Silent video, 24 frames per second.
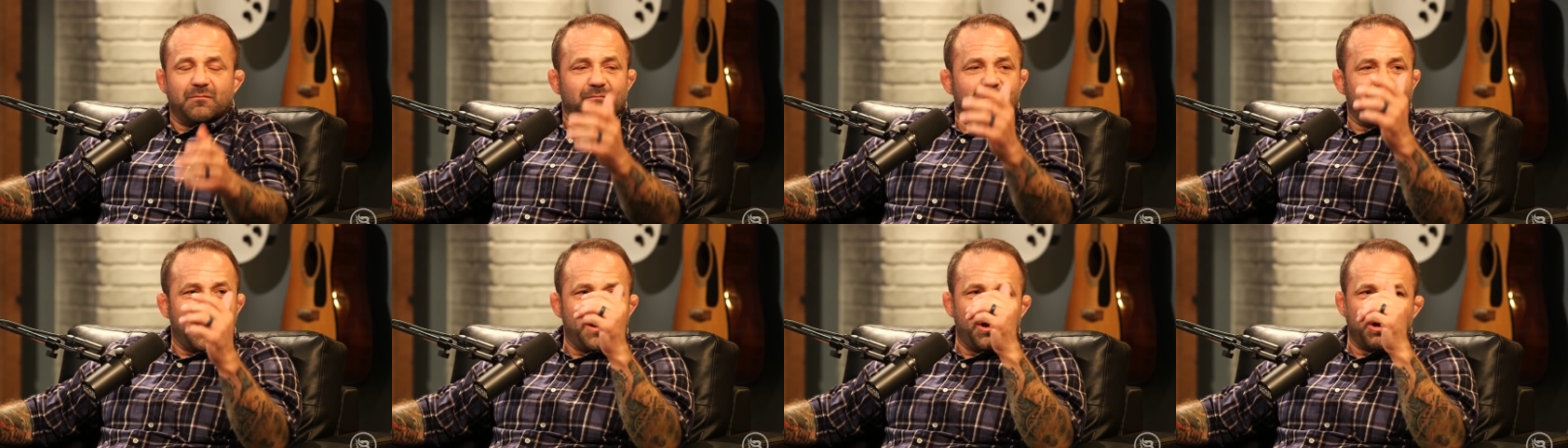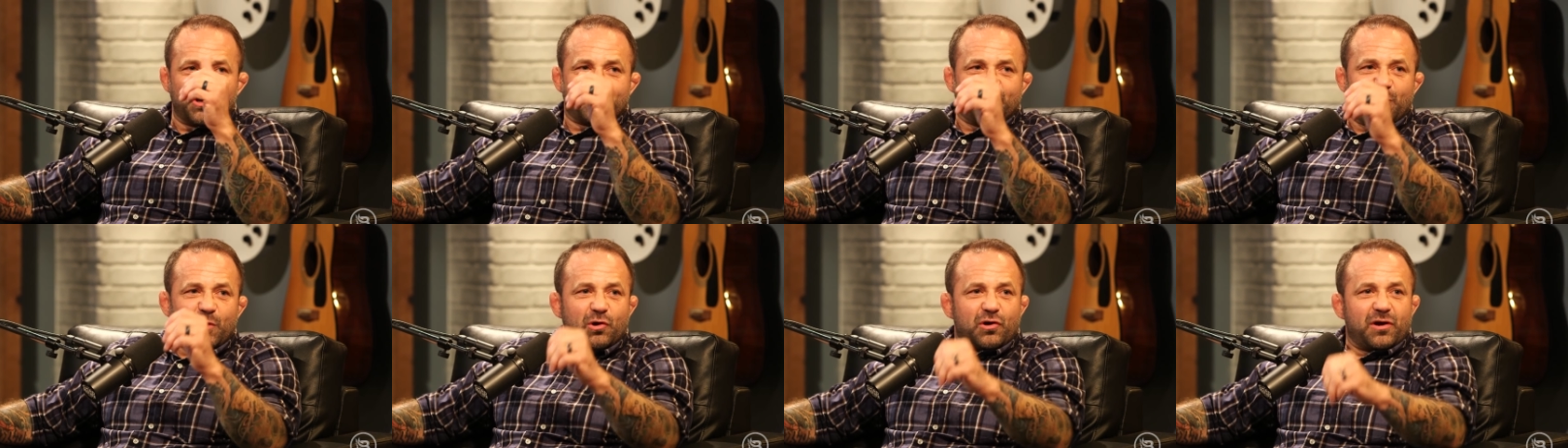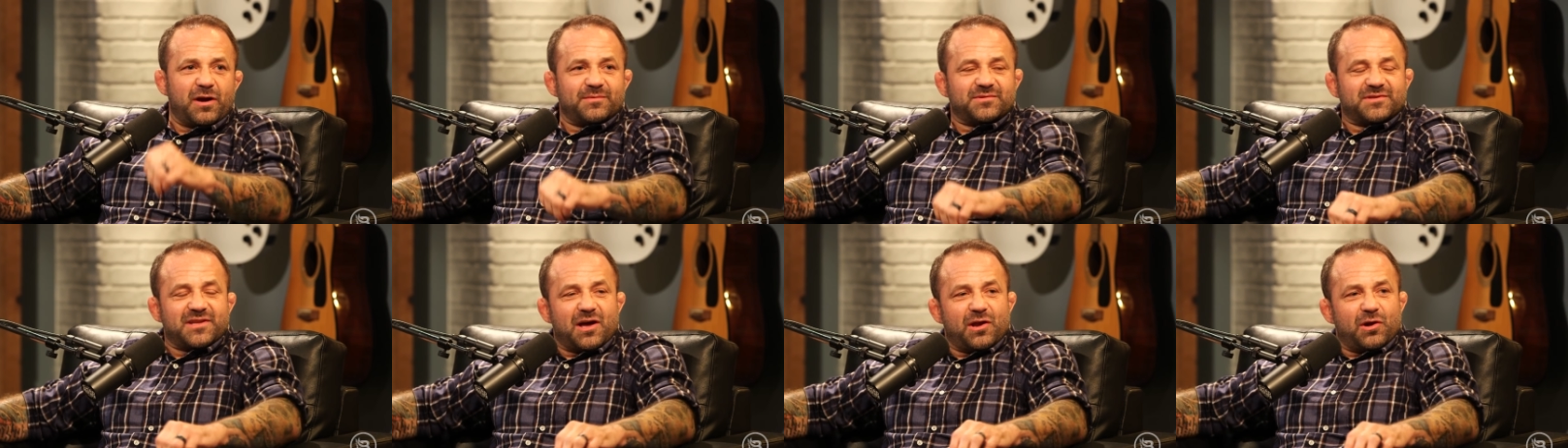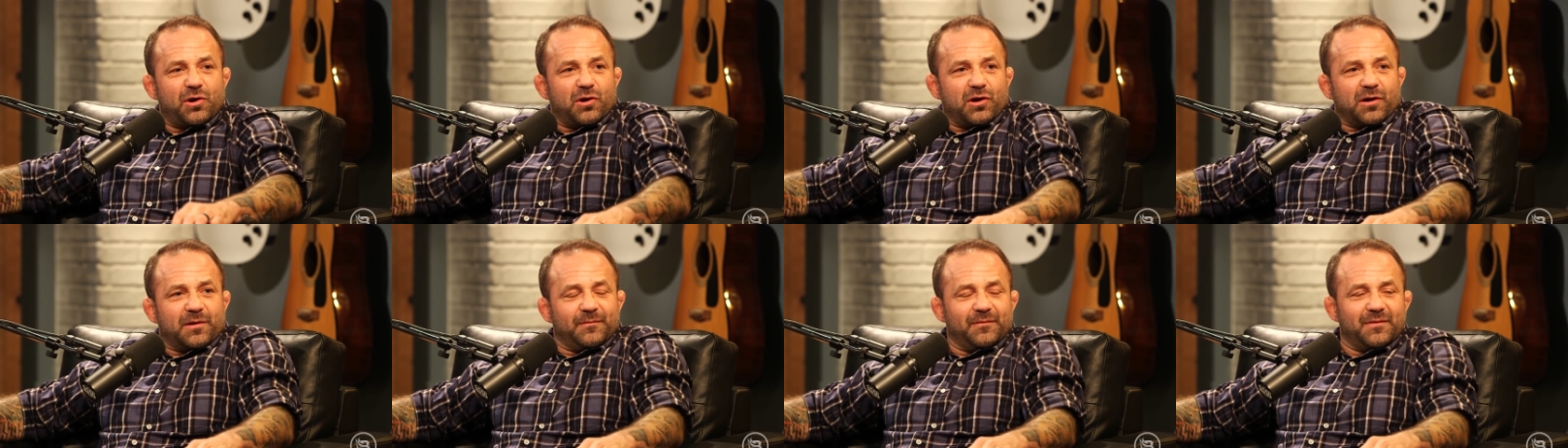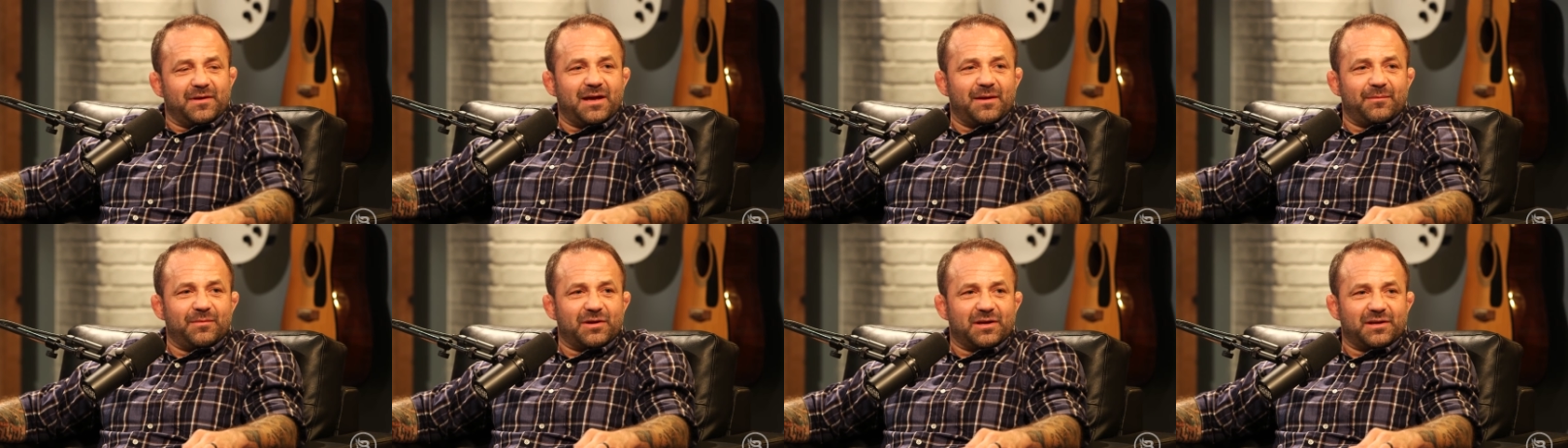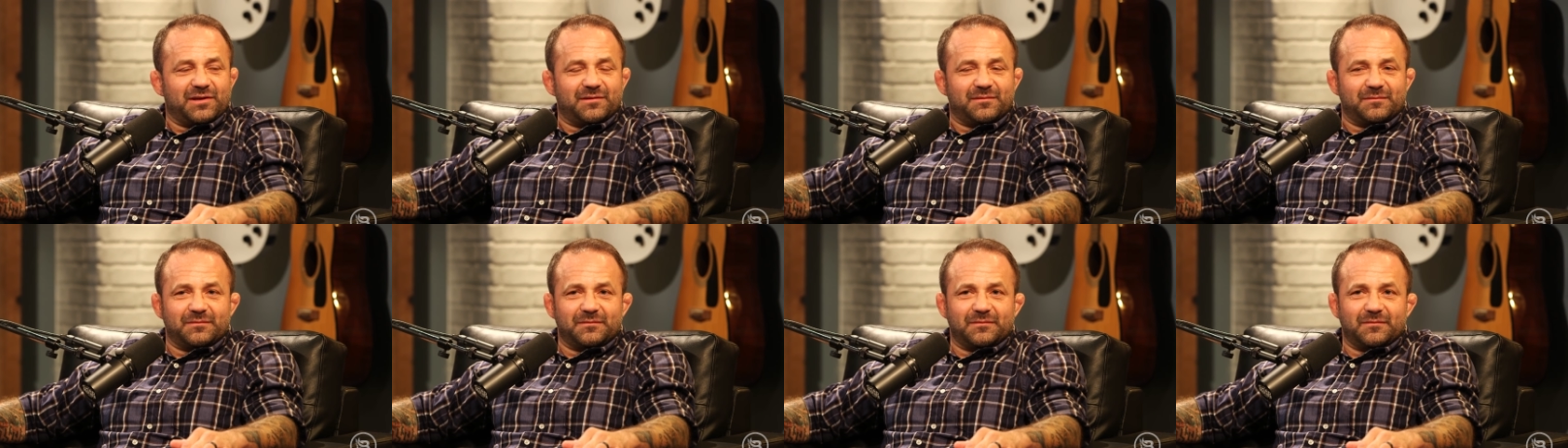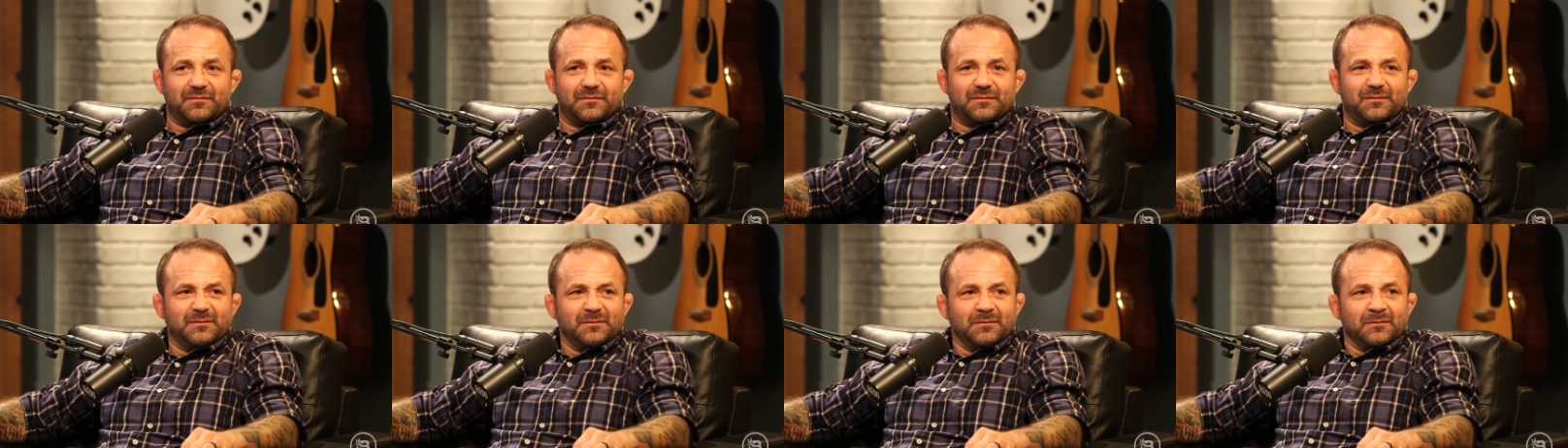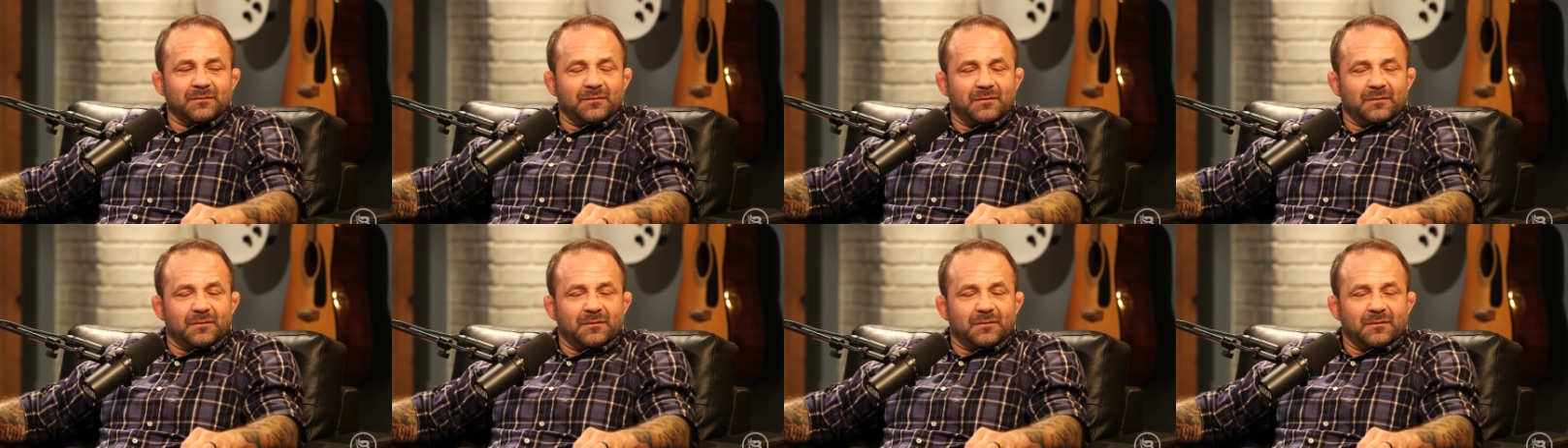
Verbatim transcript: Oaks, Mighty Oaks programs, programs.org. Yeah, dot org.